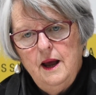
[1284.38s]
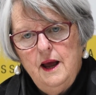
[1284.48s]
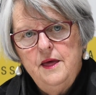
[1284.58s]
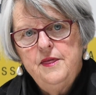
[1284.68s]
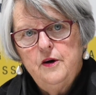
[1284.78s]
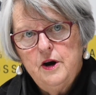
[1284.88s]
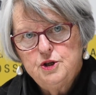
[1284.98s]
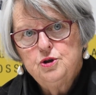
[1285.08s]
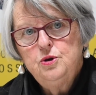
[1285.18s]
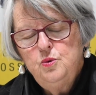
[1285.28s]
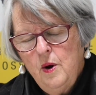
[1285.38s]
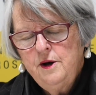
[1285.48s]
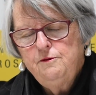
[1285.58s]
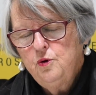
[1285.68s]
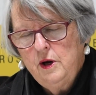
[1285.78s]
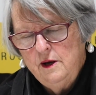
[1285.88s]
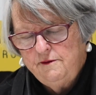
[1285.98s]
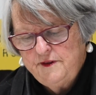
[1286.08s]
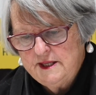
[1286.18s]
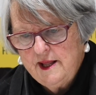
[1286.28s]
and there are 2 wonderful
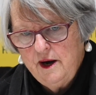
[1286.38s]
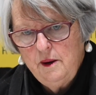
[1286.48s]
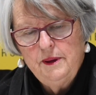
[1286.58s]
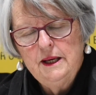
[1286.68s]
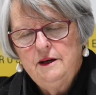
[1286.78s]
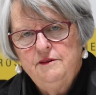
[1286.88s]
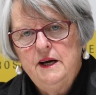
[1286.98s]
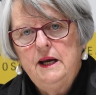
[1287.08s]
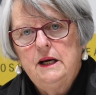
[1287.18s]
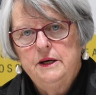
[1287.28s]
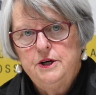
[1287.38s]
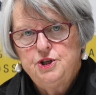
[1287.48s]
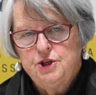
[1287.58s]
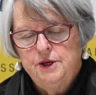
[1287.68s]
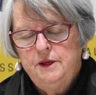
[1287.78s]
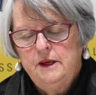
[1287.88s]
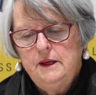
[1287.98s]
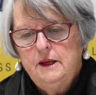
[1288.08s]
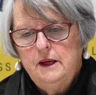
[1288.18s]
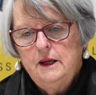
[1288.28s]
gifts that I believe any clinician
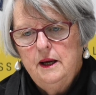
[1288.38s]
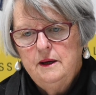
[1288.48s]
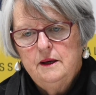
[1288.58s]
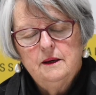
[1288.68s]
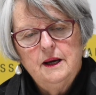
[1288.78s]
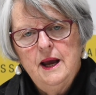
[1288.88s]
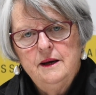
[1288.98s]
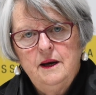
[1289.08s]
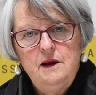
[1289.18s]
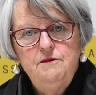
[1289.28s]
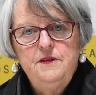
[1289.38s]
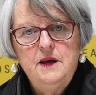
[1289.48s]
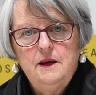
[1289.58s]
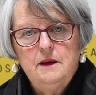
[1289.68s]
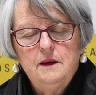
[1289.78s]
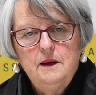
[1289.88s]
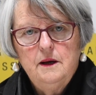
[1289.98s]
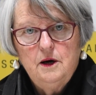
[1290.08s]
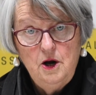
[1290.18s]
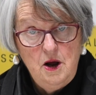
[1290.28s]
can give their
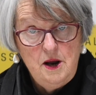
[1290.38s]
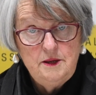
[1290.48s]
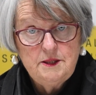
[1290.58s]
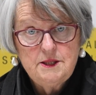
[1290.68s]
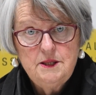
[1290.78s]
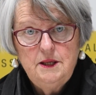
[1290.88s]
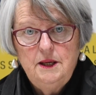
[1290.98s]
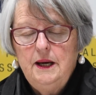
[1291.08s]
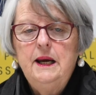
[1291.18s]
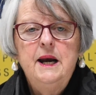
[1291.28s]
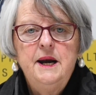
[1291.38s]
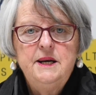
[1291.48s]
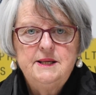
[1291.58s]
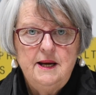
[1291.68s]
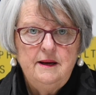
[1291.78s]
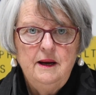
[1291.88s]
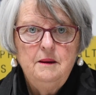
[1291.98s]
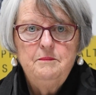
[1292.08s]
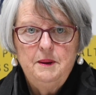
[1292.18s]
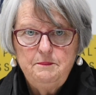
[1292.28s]
clients in any
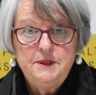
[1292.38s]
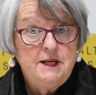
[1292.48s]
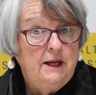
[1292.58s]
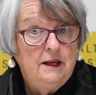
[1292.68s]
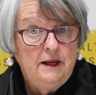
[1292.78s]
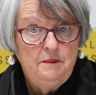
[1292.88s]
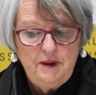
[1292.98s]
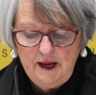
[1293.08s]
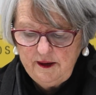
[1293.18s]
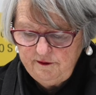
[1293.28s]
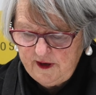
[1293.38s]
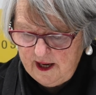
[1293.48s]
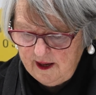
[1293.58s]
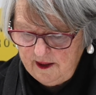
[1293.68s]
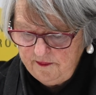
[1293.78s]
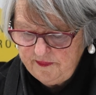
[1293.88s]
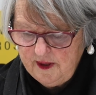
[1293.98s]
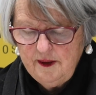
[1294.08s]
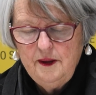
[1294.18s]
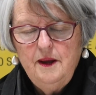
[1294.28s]
setting, but particularly in palliative care.
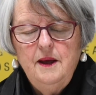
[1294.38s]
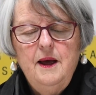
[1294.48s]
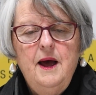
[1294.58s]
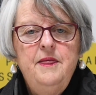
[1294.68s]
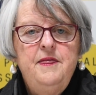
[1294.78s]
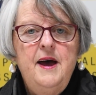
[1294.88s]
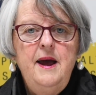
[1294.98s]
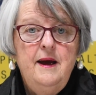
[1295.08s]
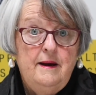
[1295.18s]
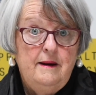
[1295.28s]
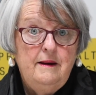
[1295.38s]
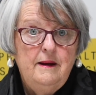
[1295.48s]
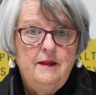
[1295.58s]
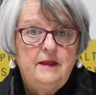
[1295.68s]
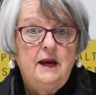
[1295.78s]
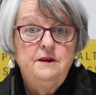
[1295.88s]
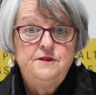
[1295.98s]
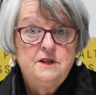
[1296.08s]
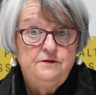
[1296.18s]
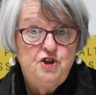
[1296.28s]
And they are the
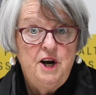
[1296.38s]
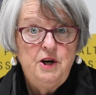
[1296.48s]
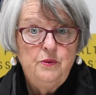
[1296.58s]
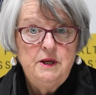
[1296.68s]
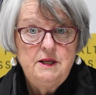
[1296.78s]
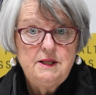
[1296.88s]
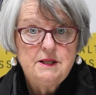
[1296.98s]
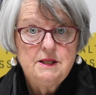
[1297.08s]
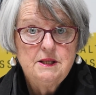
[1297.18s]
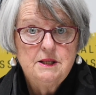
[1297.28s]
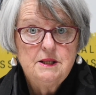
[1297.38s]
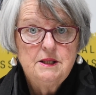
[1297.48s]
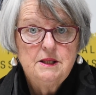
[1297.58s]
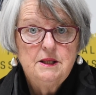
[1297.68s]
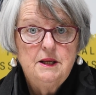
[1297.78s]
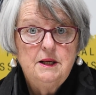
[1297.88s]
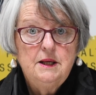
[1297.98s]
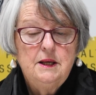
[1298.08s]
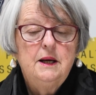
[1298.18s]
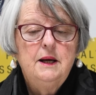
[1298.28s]
gifts of genuineness
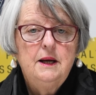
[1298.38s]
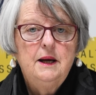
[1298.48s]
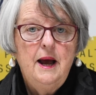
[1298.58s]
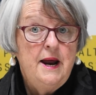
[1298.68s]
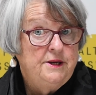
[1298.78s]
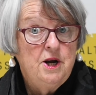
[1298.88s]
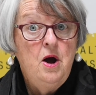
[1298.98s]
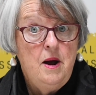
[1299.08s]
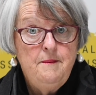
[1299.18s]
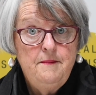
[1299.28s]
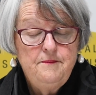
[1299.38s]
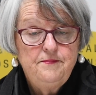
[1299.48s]
and time.